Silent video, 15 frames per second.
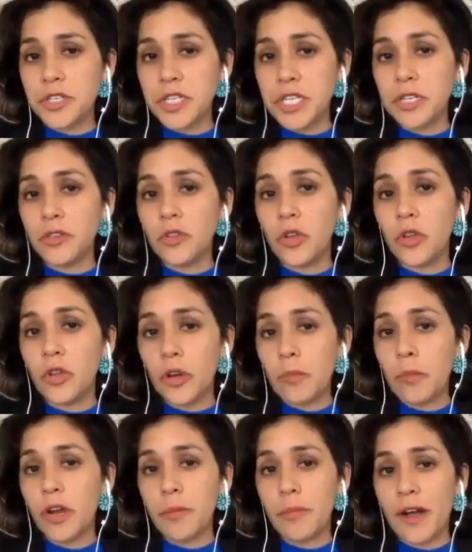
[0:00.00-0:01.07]
to learn
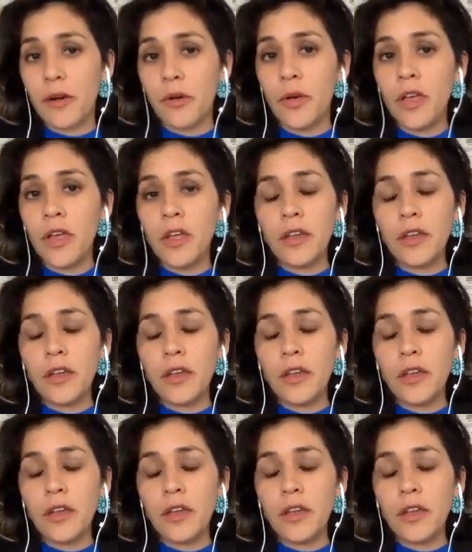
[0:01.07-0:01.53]
more about